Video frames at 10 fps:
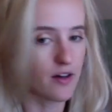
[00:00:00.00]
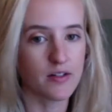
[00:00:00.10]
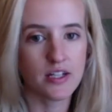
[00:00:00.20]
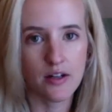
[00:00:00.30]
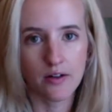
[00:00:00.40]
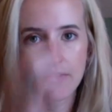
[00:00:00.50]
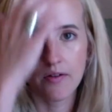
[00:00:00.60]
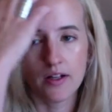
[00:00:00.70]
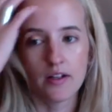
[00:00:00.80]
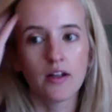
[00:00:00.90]
too,
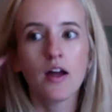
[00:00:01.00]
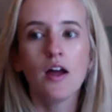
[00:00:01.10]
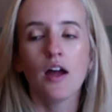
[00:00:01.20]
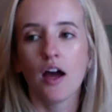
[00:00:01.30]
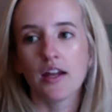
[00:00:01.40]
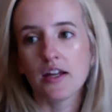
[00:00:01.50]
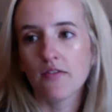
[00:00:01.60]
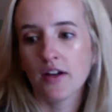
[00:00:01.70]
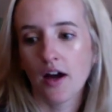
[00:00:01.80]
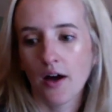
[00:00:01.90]
and
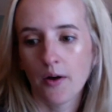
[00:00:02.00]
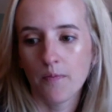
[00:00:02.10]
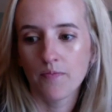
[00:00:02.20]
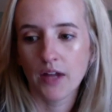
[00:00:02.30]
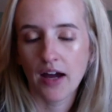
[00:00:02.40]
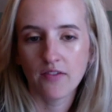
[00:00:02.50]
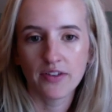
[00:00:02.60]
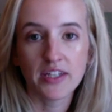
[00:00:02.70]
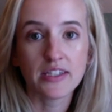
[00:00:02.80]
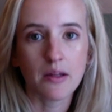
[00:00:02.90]
even I've
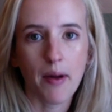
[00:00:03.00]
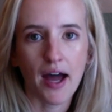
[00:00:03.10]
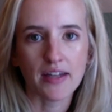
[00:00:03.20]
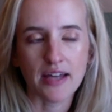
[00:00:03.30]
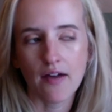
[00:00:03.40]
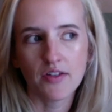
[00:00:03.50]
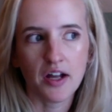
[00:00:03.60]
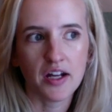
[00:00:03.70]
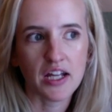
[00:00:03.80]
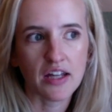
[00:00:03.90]
done this in the past. I haven't
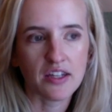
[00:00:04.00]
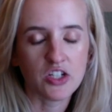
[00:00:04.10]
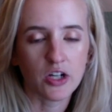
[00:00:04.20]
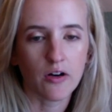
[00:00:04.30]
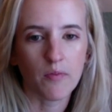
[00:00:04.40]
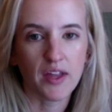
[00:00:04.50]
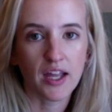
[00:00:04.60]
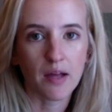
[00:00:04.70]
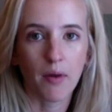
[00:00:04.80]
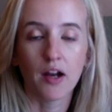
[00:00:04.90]
done it yet this year, and I'm
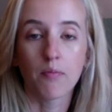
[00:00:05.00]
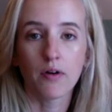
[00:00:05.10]
thinking about it.